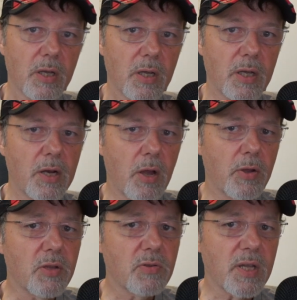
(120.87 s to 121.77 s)

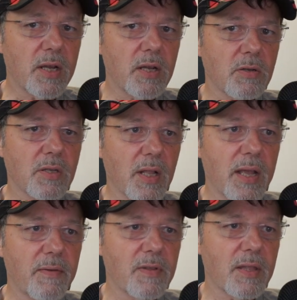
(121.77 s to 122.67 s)
No, you sent your
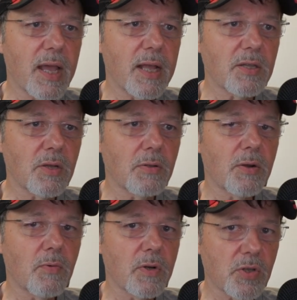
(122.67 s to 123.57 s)
slave to that. So
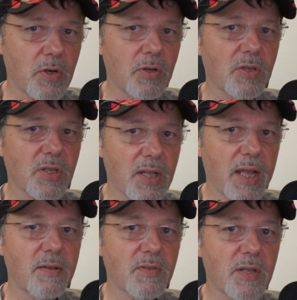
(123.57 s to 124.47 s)
there were certain
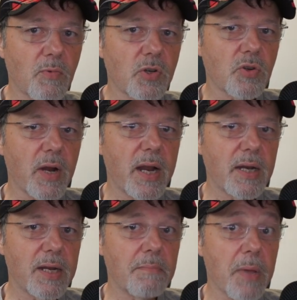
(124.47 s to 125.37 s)
slaves that were
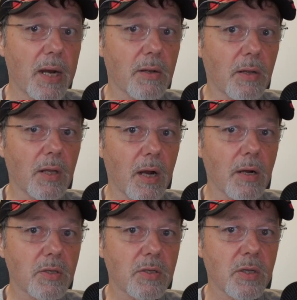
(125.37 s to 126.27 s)
trained in medical
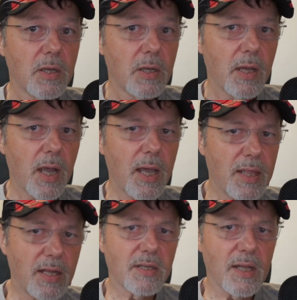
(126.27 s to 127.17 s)
arts,
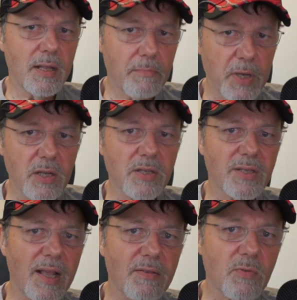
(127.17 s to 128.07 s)
and they'd send because
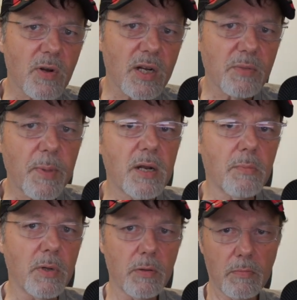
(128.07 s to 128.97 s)
slaves were
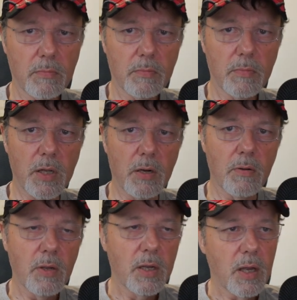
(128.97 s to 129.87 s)
expendable, you
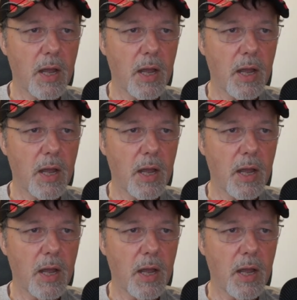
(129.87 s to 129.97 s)
know.